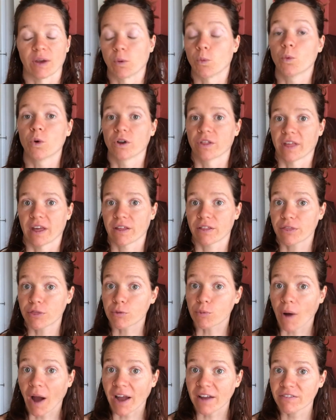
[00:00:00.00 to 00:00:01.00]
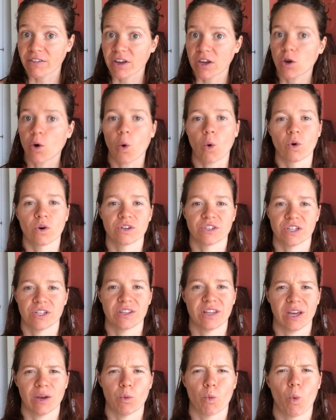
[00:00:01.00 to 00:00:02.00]
were they thriving or
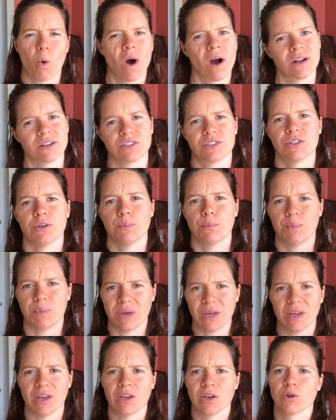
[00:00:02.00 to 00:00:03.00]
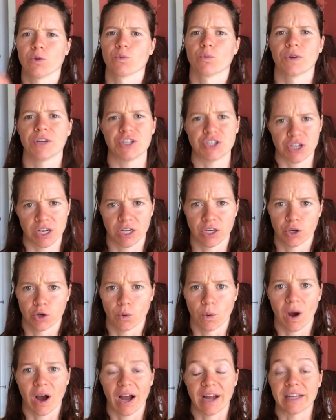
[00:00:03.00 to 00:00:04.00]
did they want to be reaching
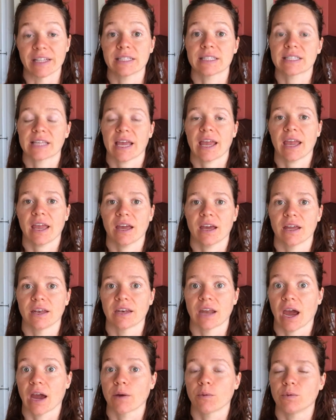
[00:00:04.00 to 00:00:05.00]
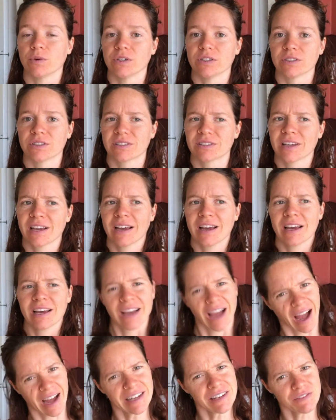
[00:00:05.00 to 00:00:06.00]
new heights? And I was
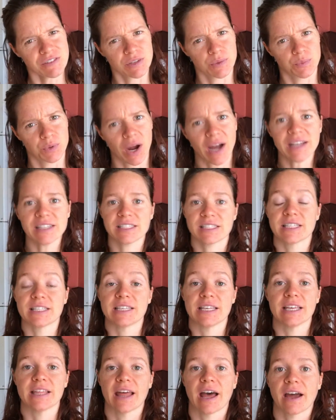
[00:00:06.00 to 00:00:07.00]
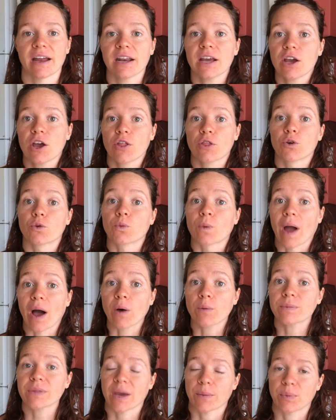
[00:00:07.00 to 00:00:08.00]
kind of surprised to see that the
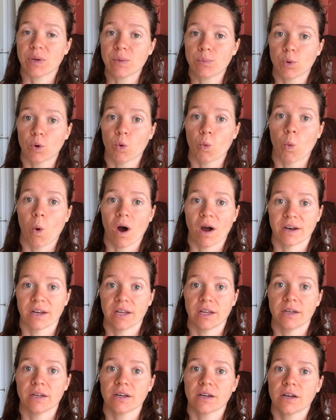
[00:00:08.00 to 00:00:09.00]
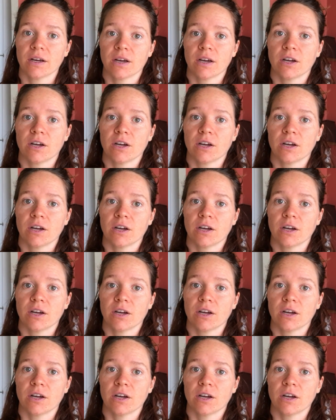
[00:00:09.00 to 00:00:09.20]
realm that people wanted